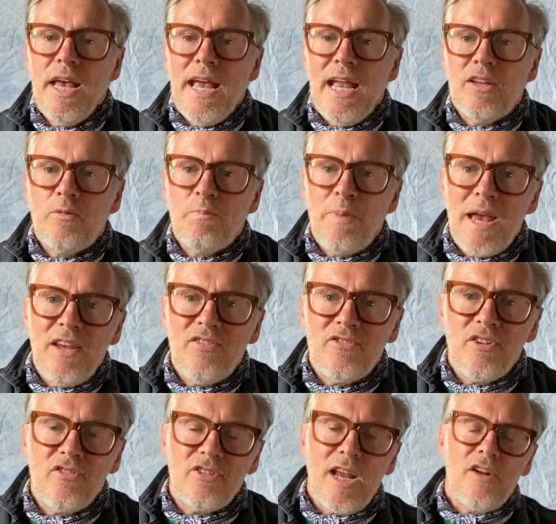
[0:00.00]
It's based
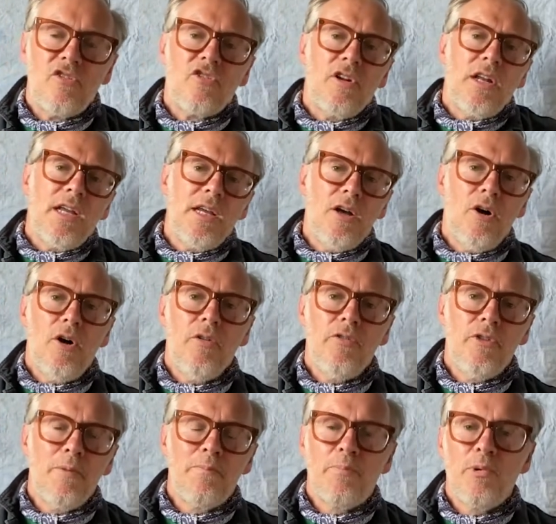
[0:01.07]
essentially on
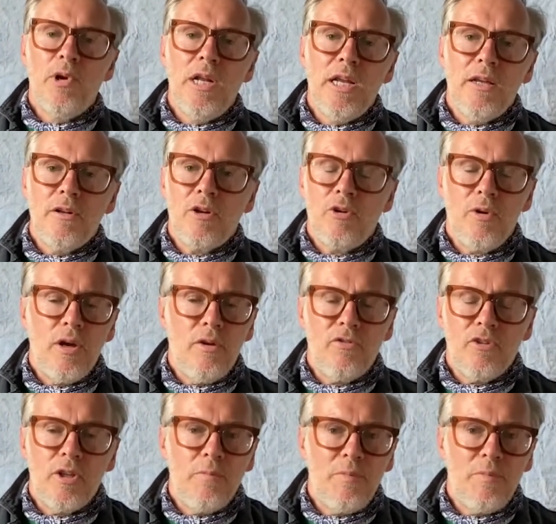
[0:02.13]
the brilliant quote at the